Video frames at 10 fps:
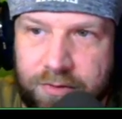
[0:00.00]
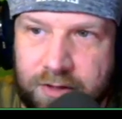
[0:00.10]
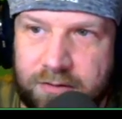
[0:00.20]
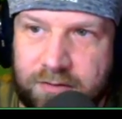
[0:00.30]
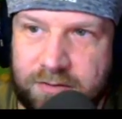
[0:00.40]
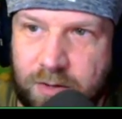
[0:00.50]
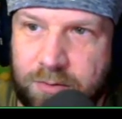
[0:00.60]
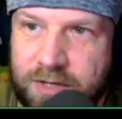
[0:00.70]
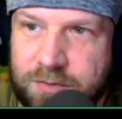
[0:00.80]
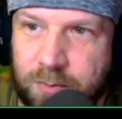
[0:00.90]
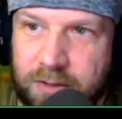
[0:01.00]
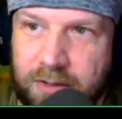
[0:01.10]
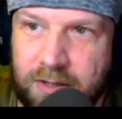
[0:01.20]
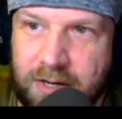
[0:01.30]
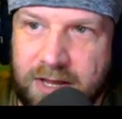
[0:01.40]
I did so try th-
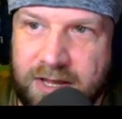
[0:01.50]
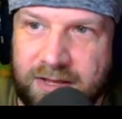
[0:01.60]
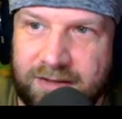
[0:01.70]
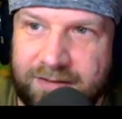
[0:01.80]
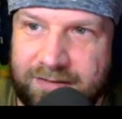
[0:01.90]
to play.